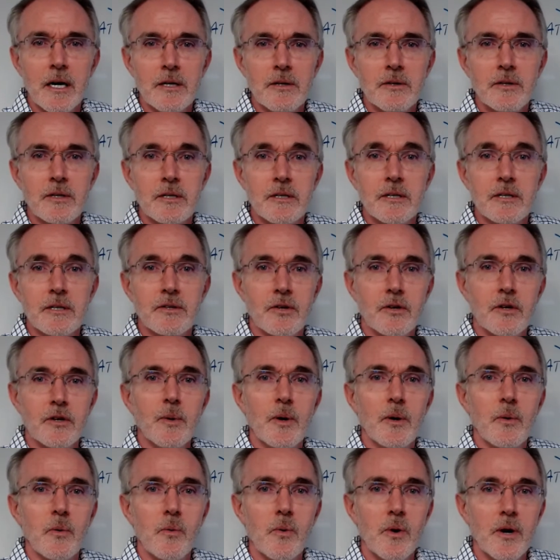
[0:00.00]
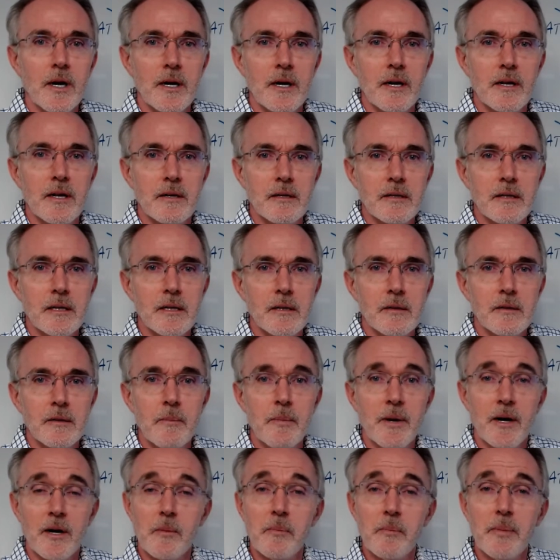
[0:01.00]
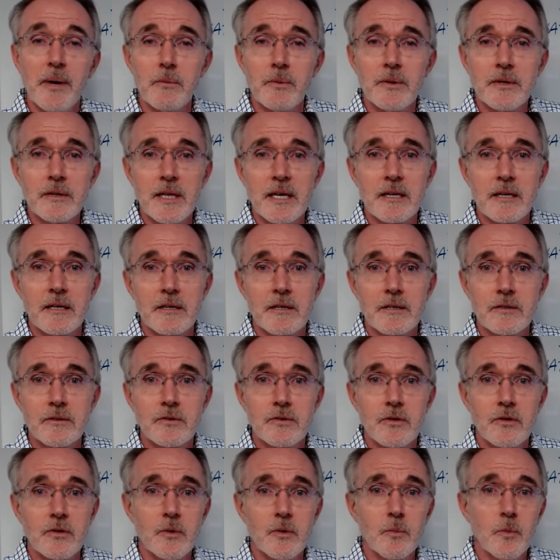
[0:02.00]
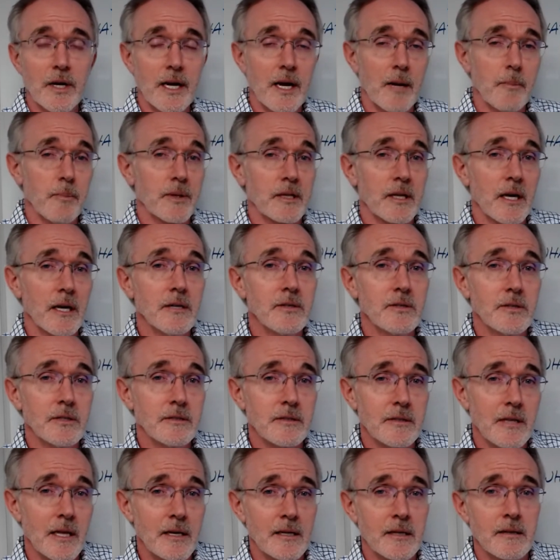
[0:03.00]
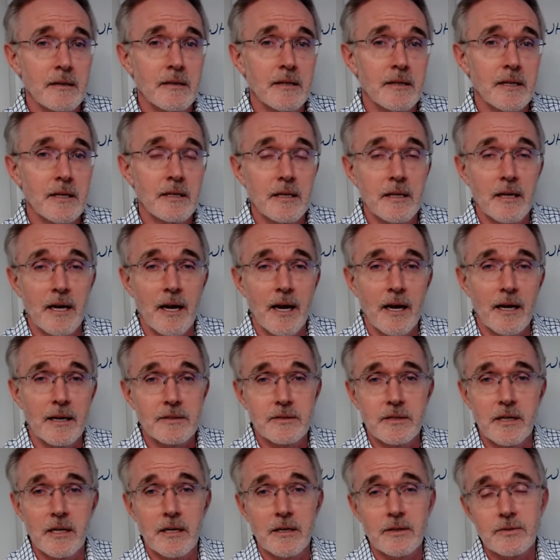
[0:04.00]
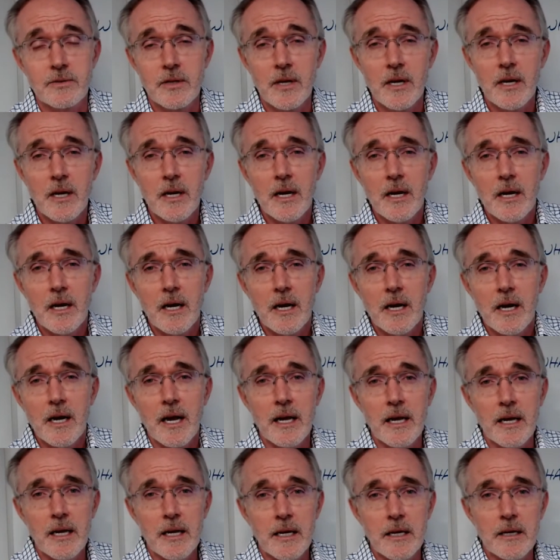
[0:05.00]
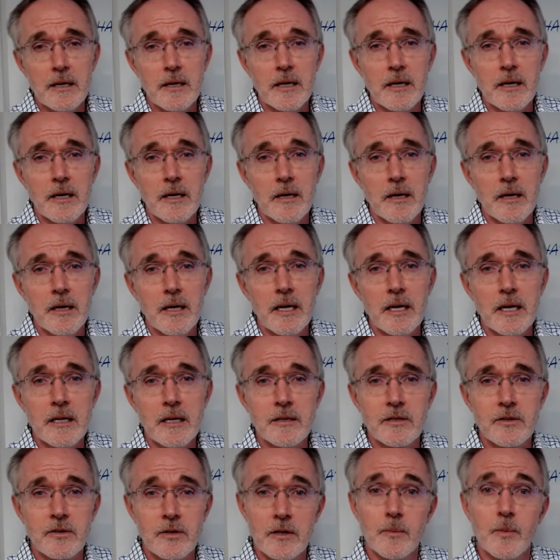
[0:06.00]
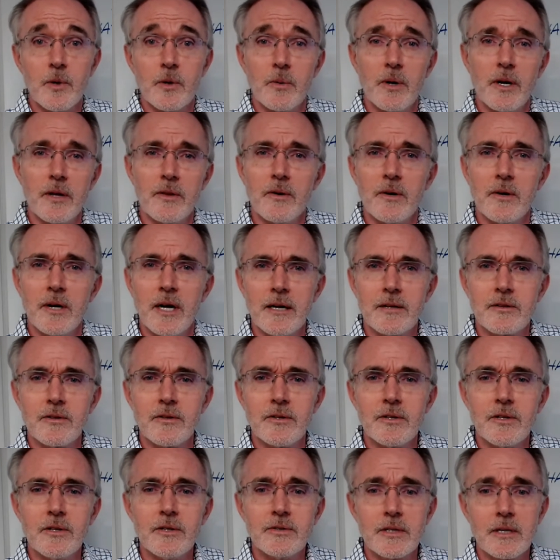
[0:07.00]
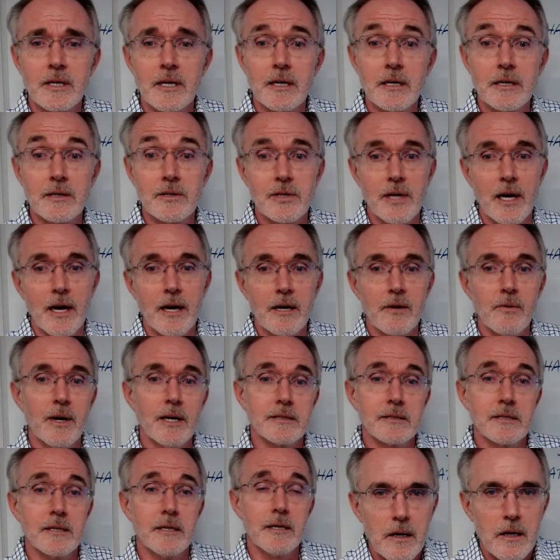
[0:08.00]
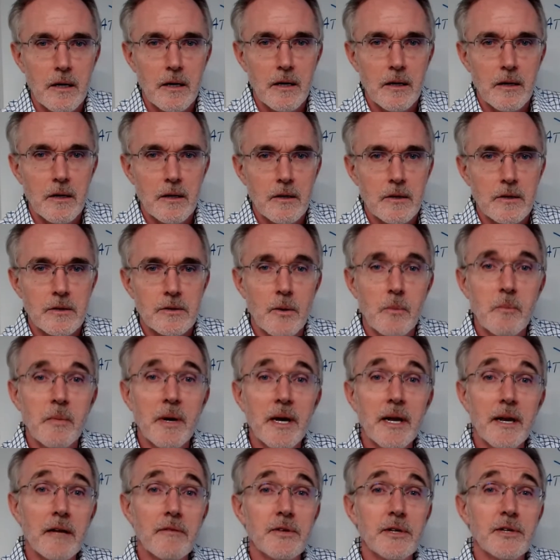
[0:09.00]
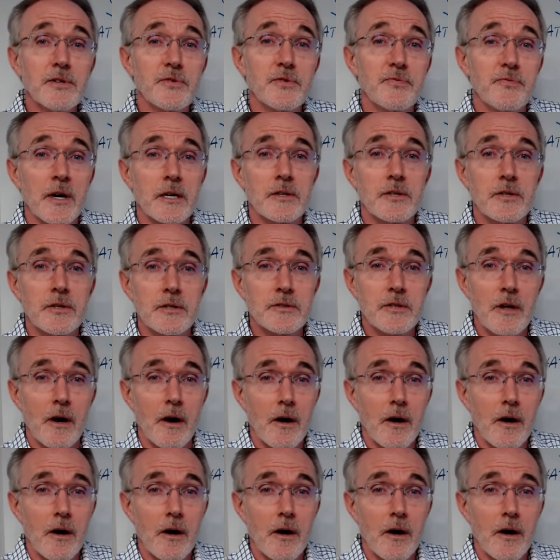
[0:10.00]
determine what amount of bandwidth they can consume, what applications they can access, and determine whether or not they're using any shadow IT. So many of these functions are